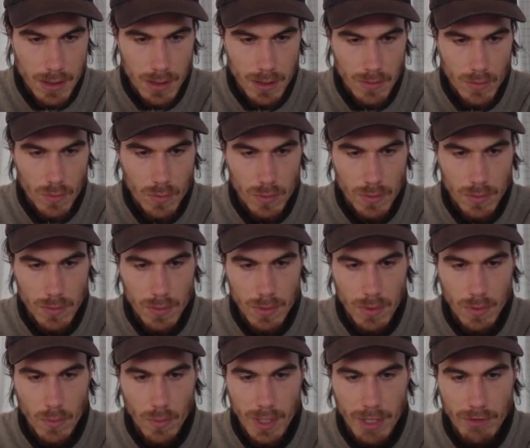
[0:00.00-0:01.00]

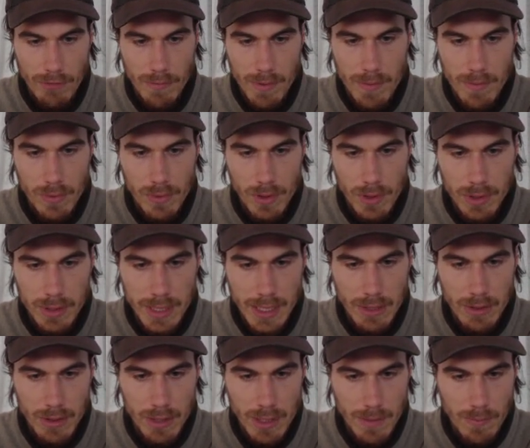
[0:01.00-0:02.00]
the well-off people look
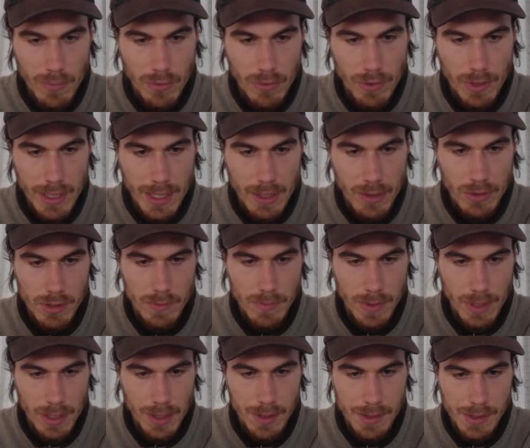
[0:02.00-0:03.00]
down on their poorer
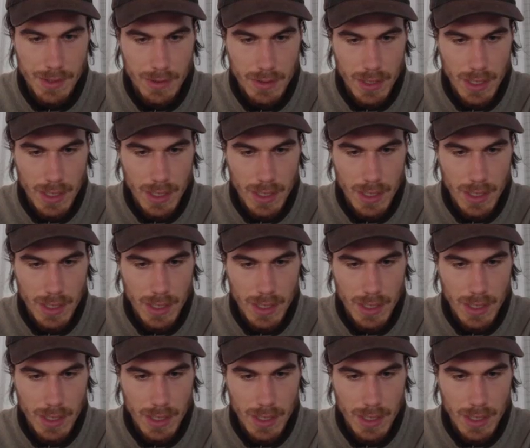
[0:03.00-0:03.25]
counterparts.